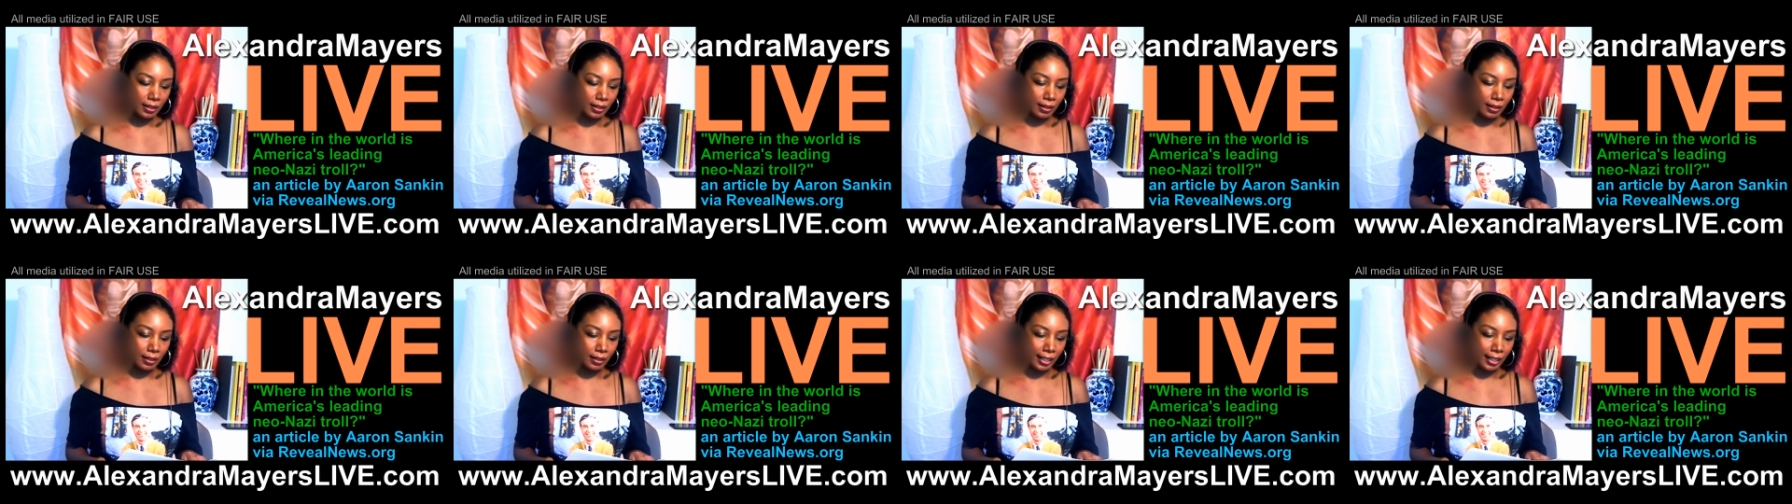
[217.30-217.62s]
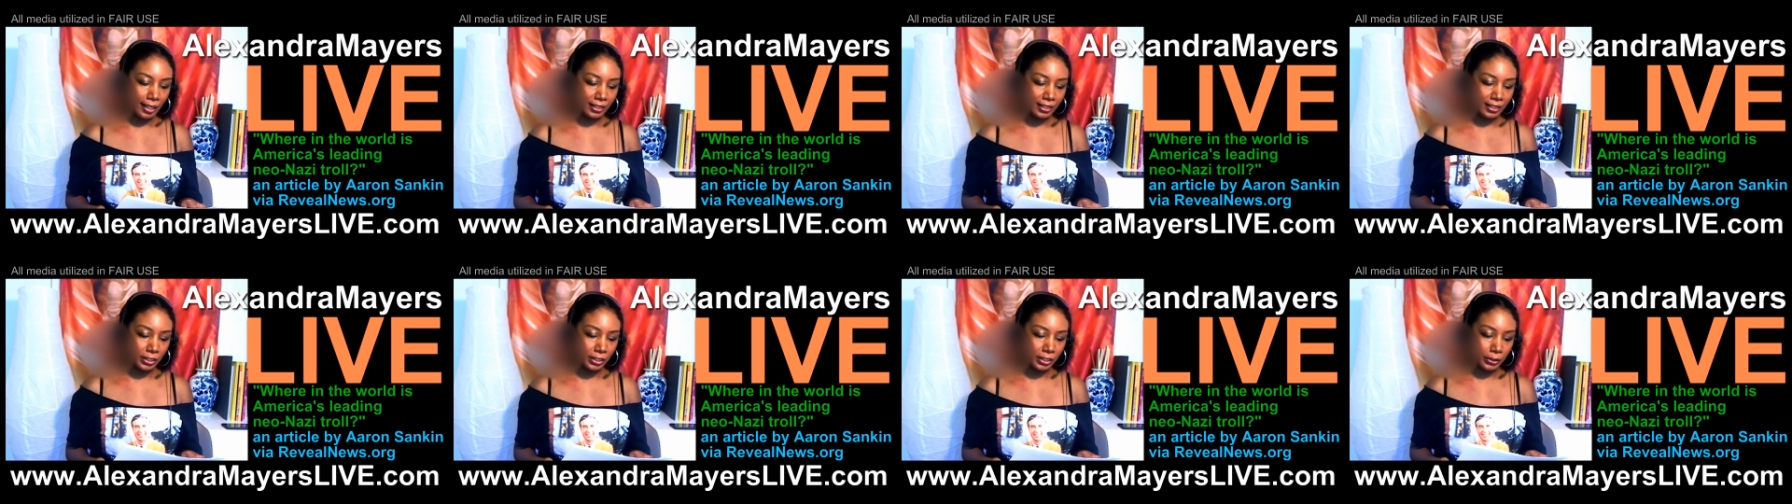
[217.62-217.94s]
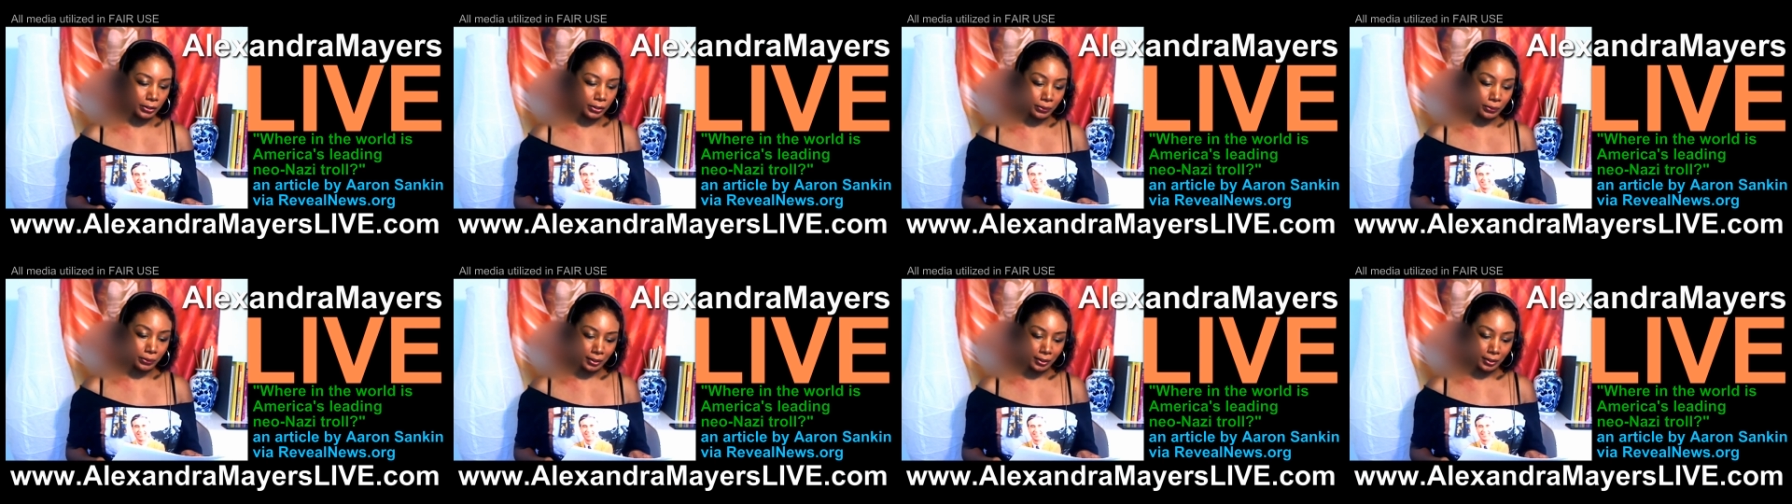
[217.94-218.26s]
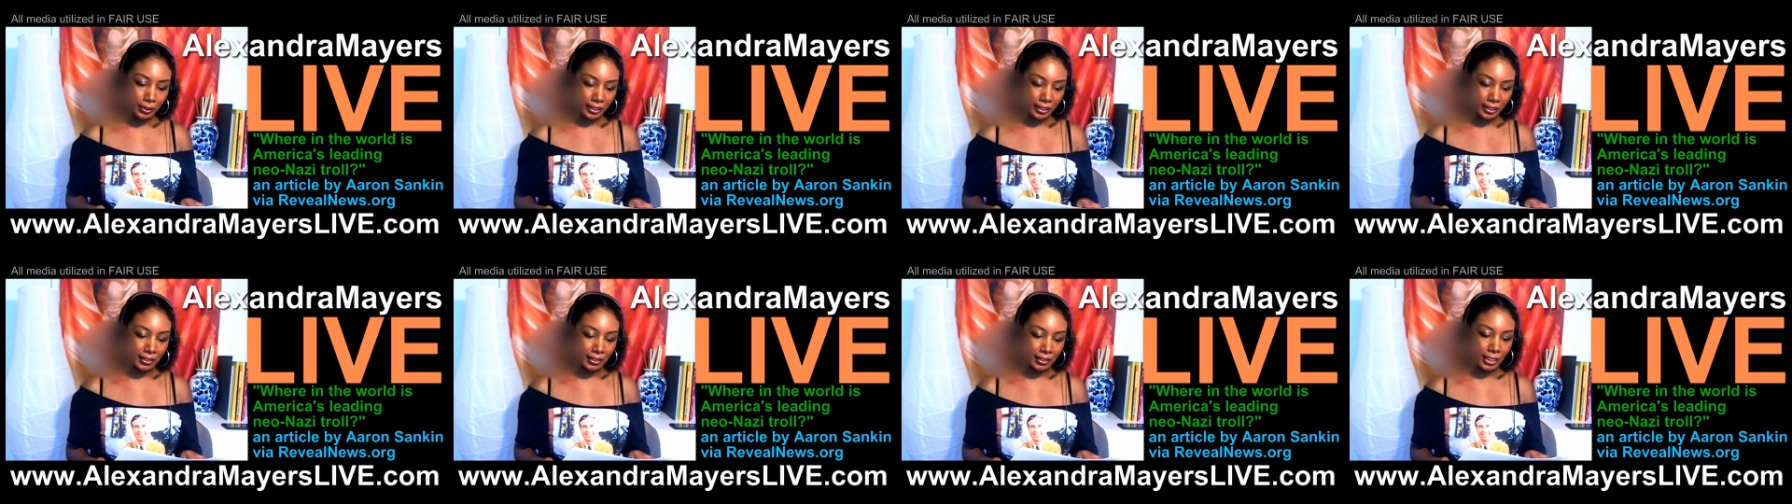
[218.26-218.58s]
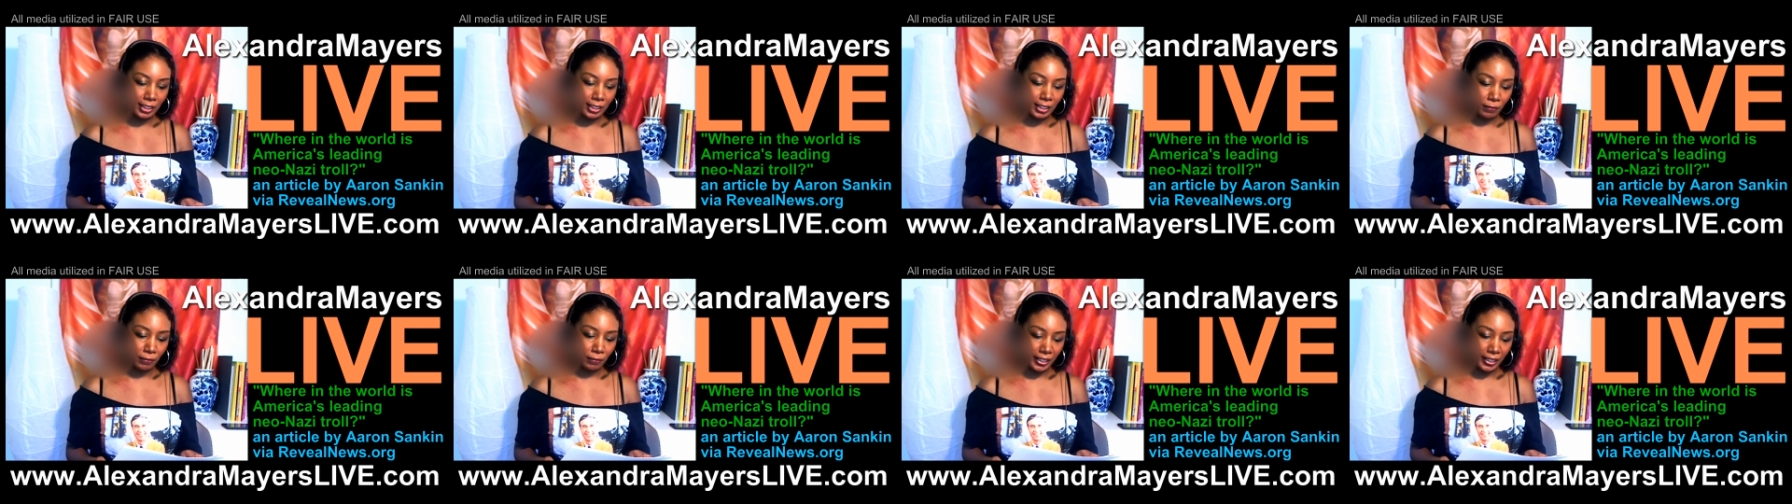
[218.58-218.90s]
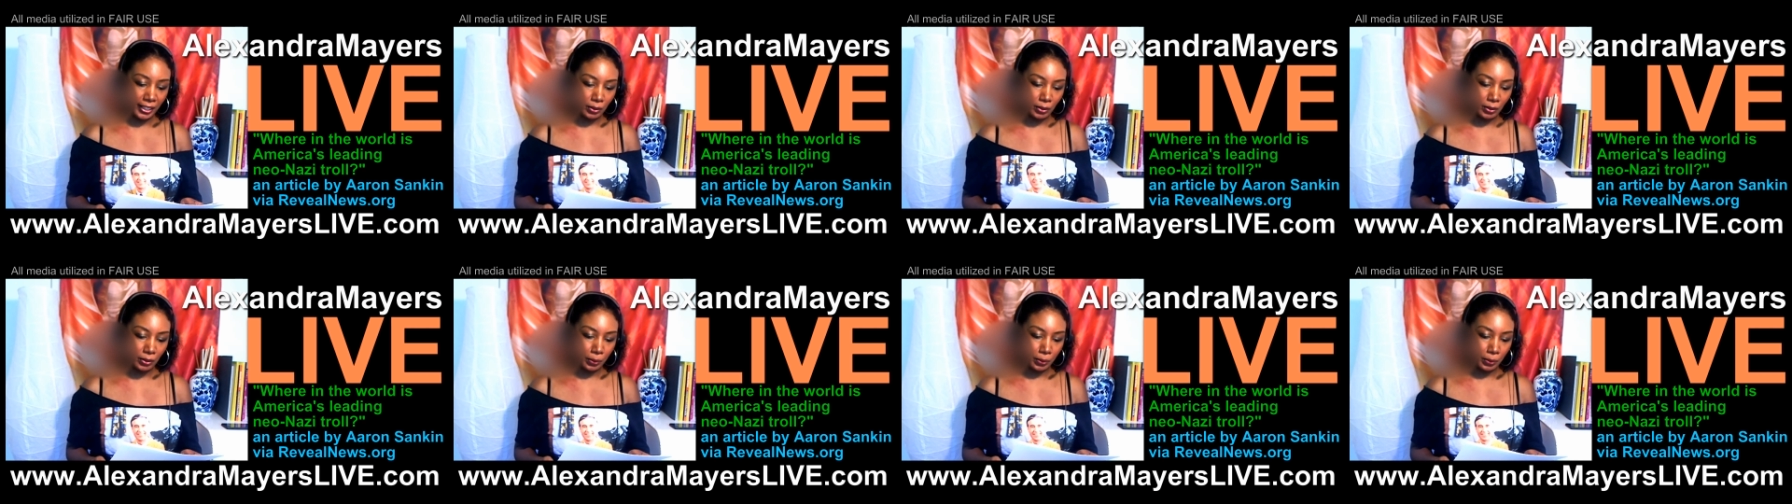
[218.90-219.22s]
Natukunda's
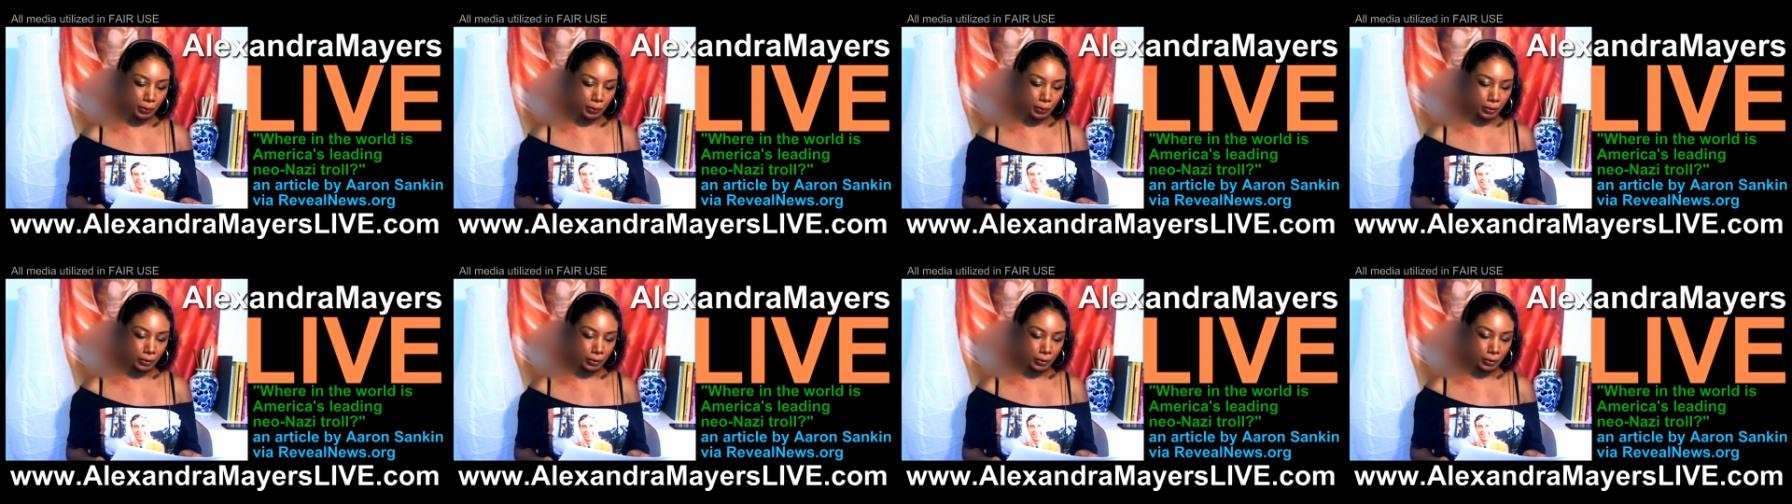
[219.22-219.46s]
Facebook